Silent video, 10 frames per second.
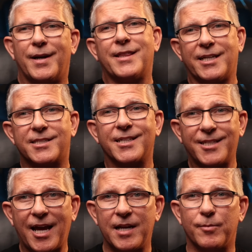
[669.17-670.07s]
but I think it's
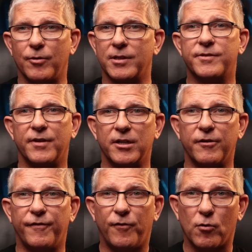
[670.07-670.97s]
attainable. It's very
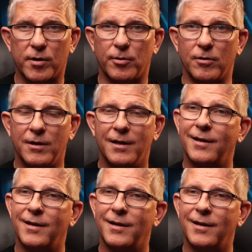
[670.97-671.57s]
affordable.